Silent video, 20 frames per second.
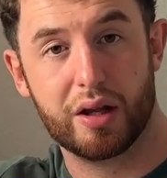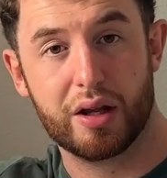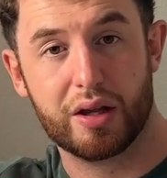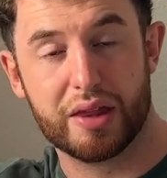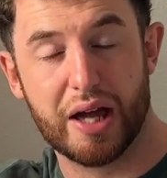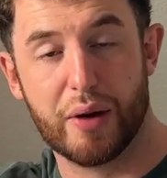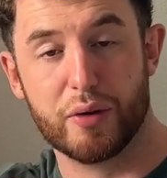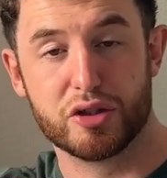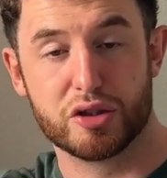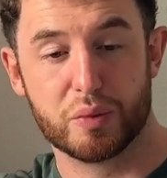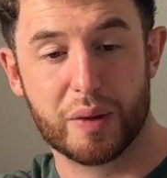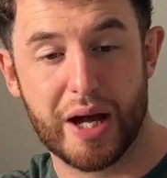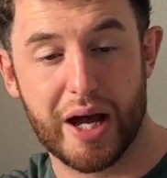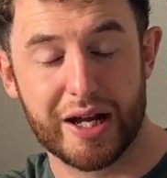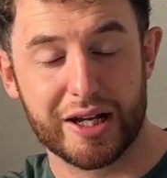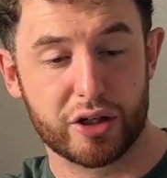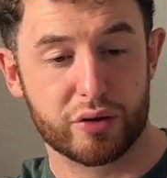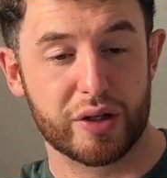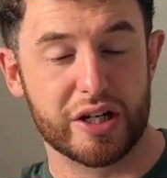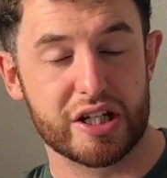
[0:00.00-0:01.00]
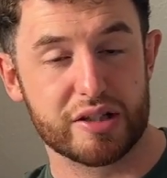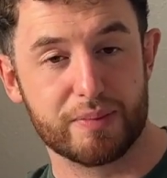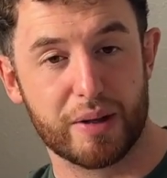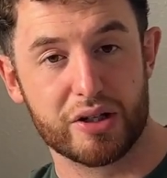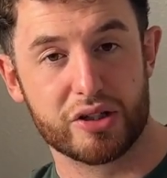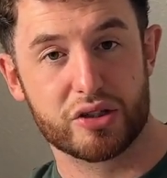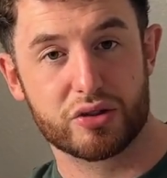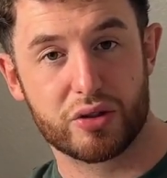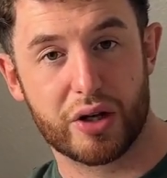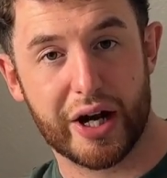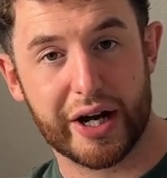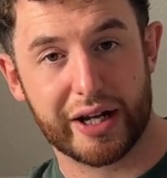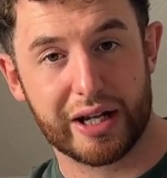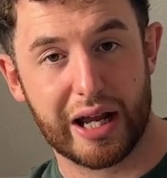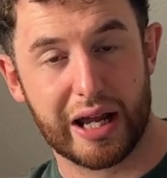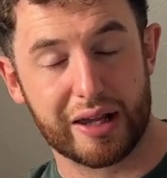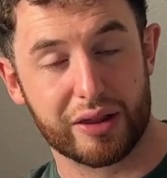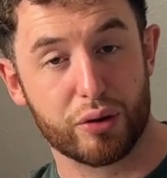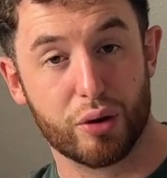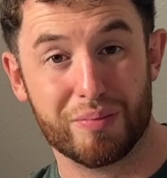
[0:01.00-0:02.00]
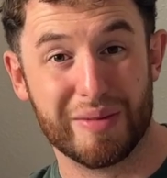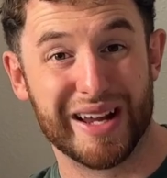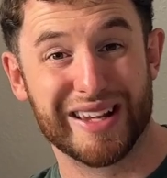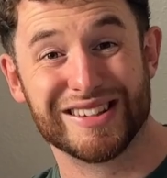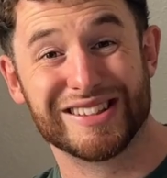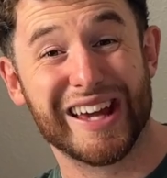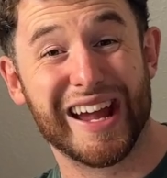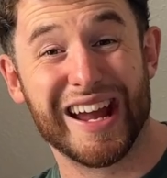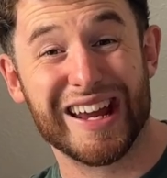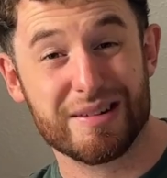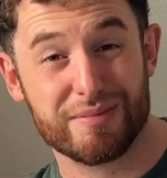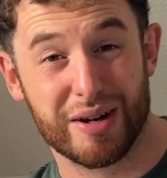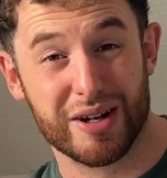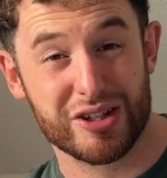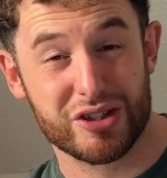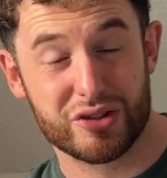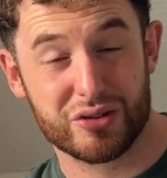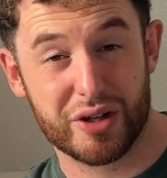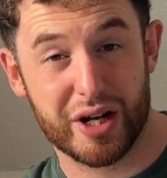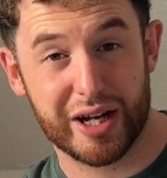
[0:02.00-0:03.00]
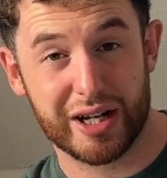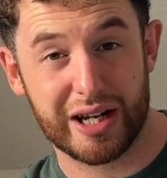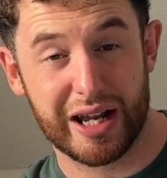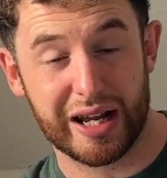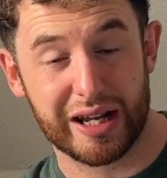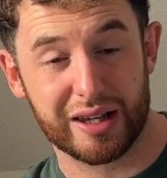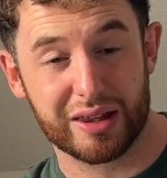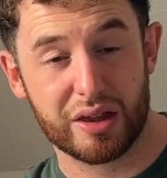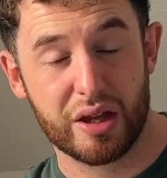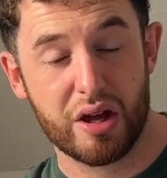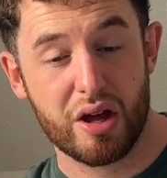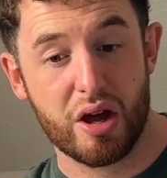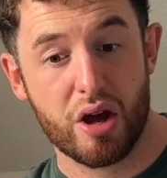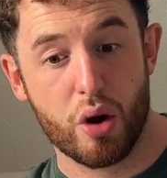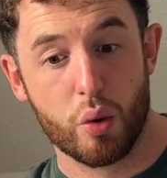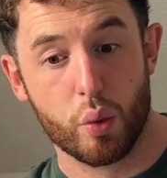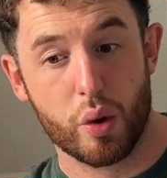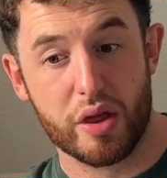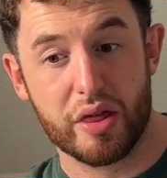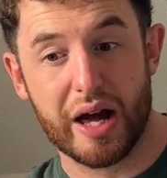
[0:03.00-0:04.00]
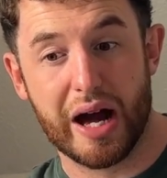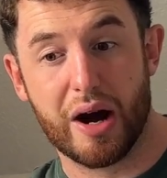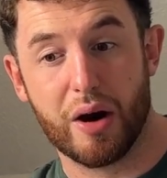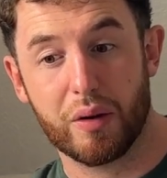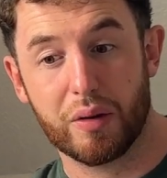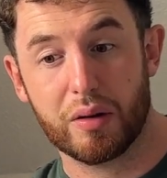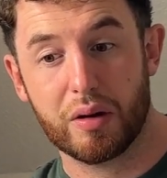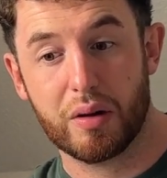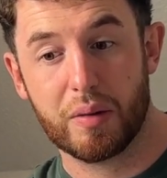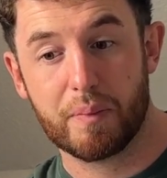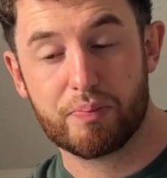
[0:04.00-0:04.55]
That was the way I increased my stride length or maintained my stride length without